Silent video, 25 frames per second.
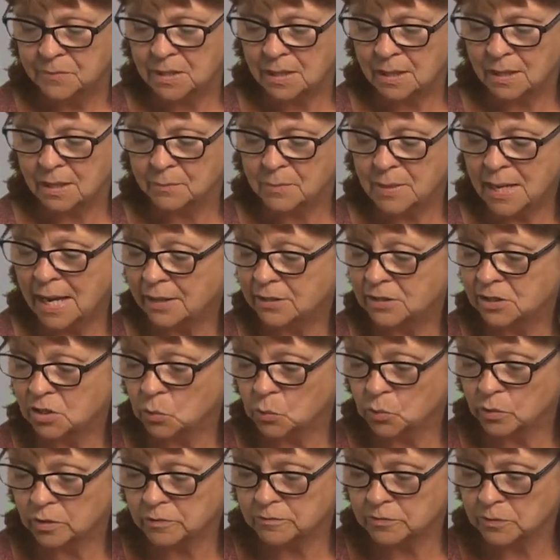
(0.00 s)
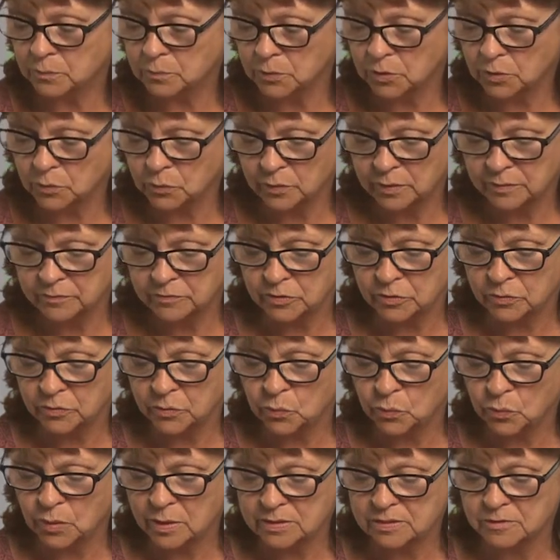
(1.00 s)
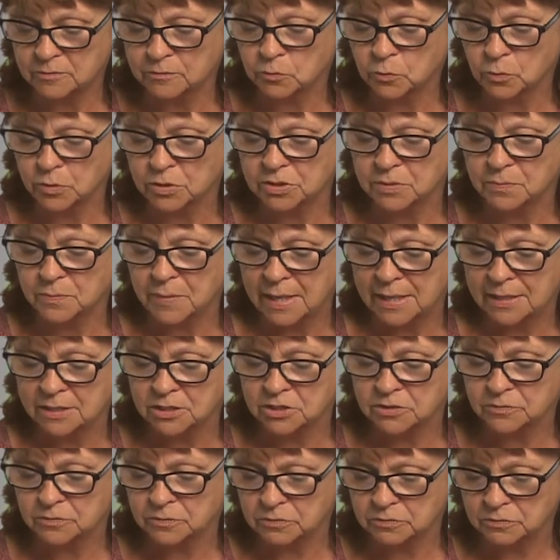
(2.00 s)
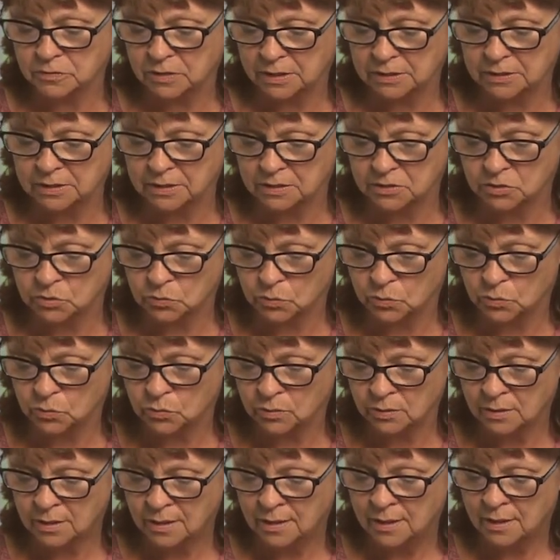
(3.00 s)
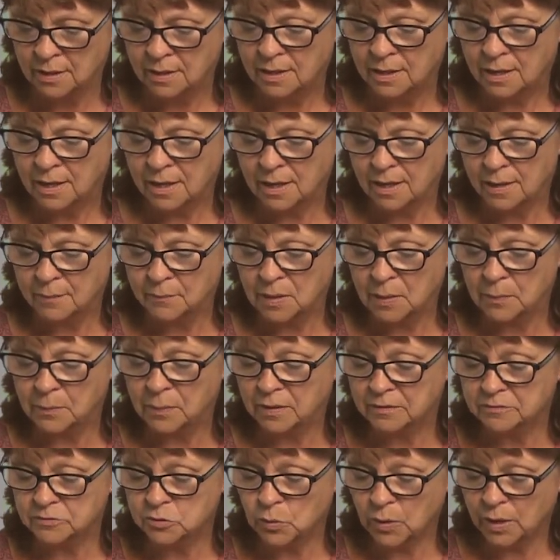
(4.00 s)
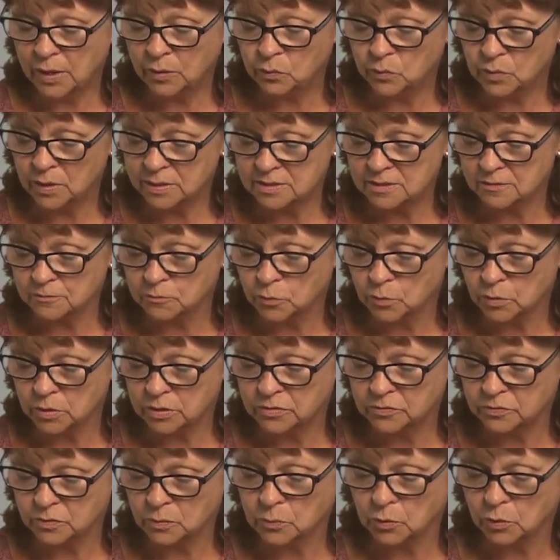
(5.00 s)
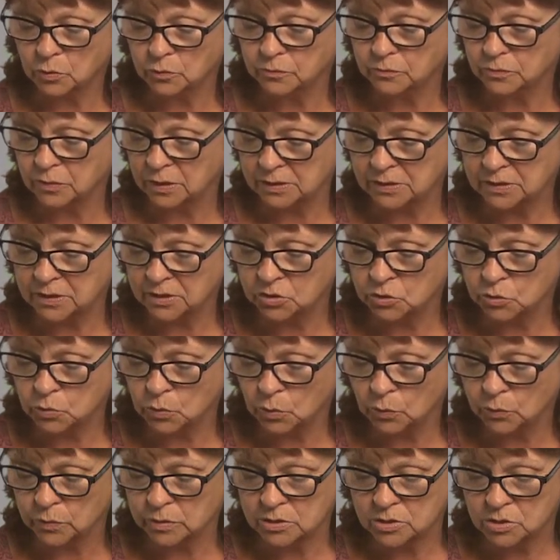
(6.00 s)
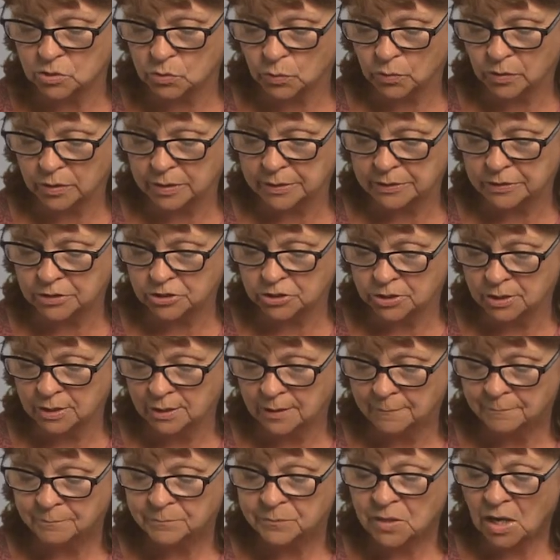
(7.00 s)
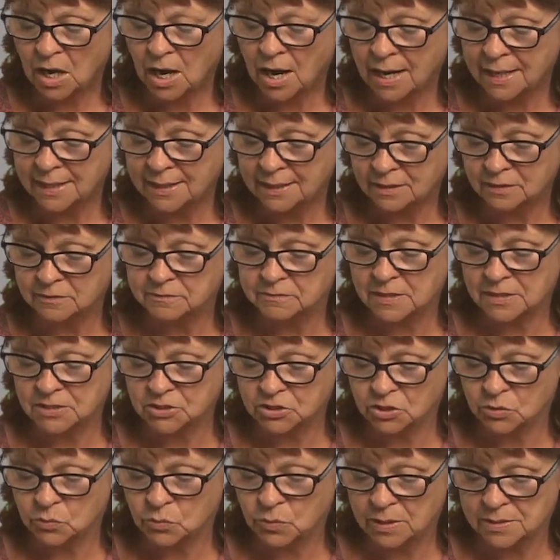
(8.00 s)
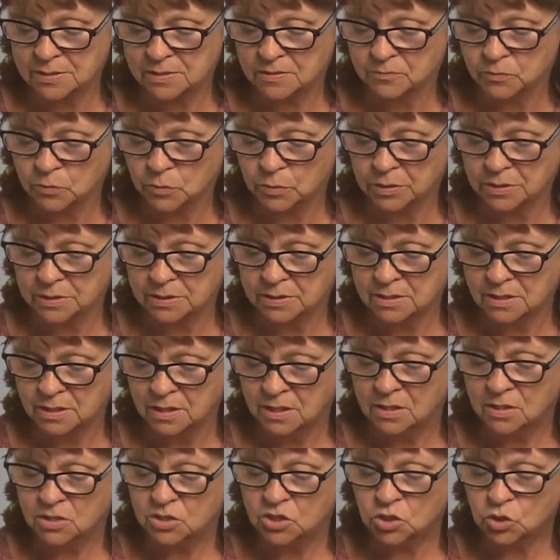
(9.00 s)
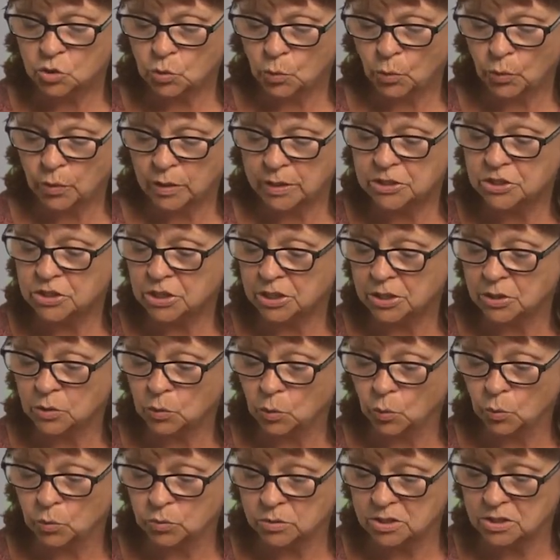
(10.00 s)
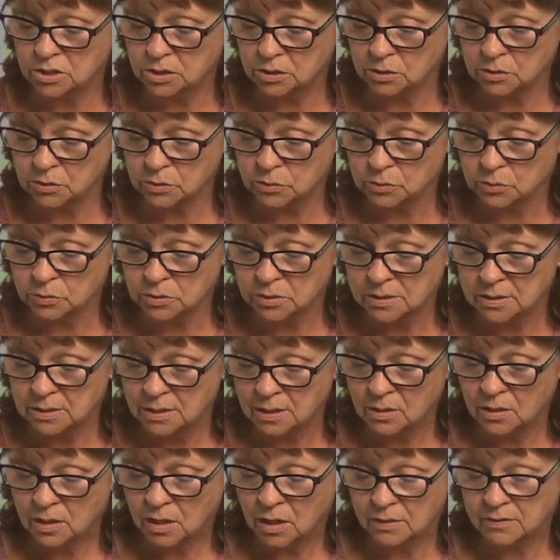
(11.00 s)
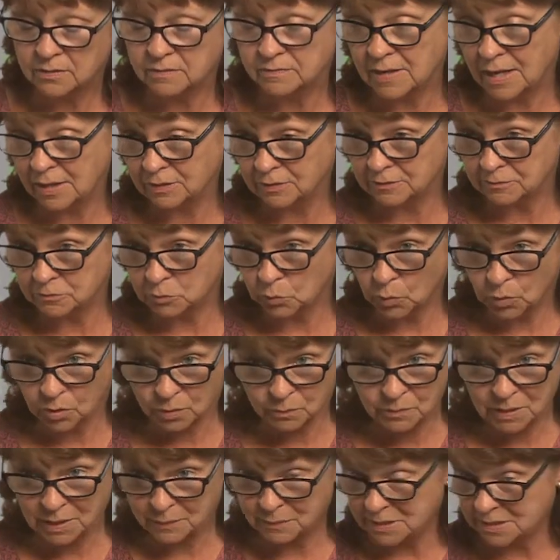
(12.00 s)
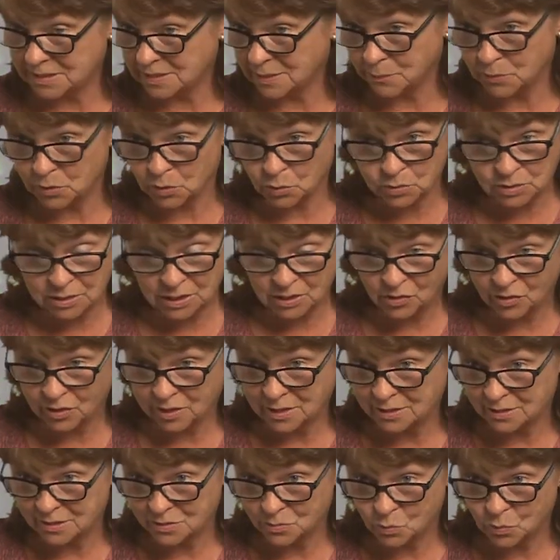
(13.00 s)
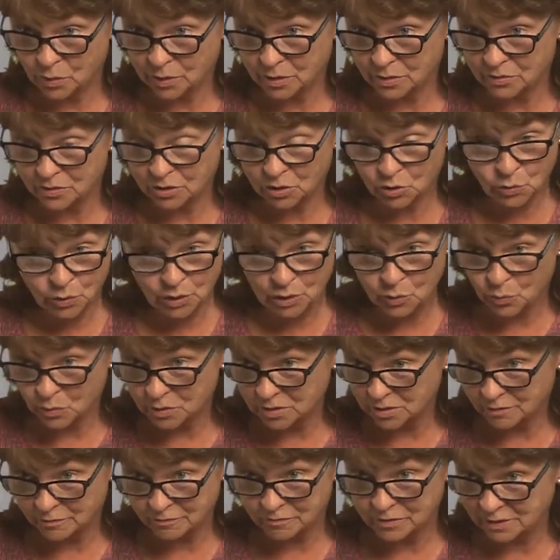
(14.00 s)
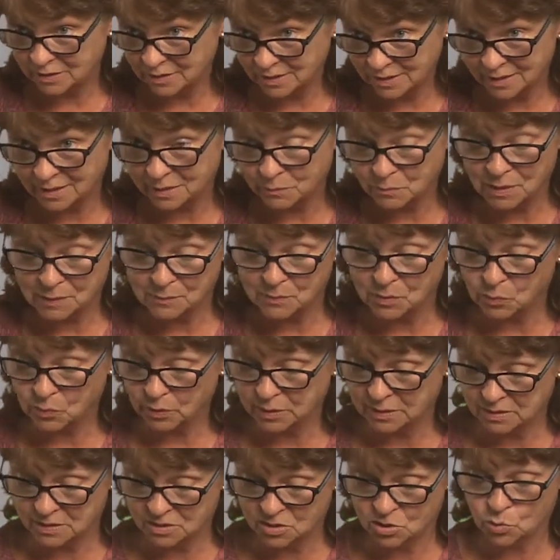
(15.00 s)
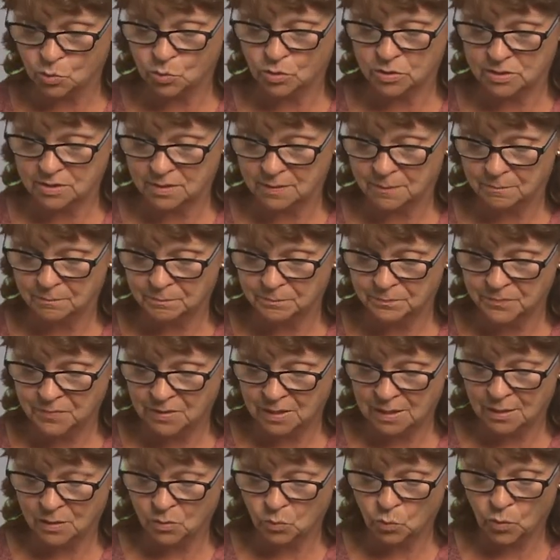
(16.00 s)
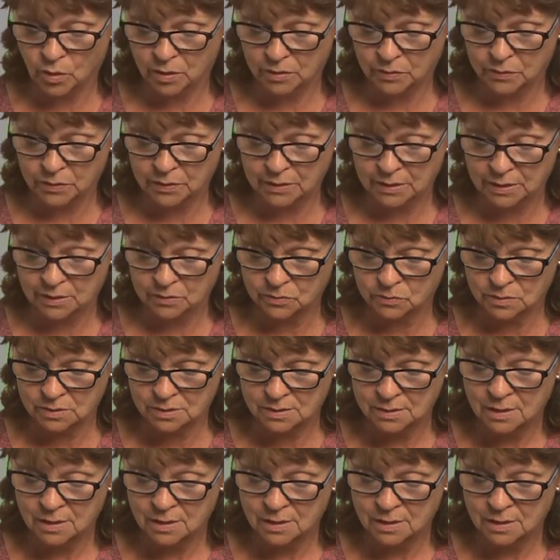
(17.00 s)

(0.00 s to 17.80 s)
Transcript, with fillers: Um, how did it work for Burnt River? The reservoir is managed for flood control. Um, above ground reservoirs for both flood control and storage. High elevation reservoirs. Storage in old sloughs on the valley floor. Maybe some of those areas where the creek wasn't filled in, maybe we can store some uh, water in there.